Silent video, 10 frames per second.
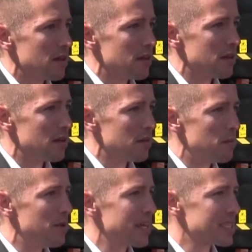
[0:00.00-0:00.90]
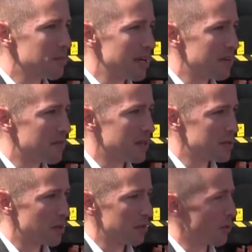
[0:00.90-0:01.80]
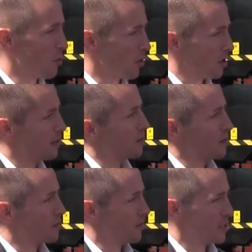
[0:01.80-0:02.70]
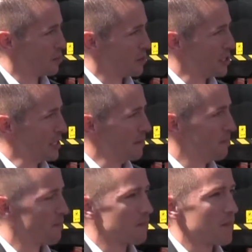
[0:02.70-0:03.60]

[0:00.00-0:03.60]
The biggest benefit is probably the work envelope of this machine.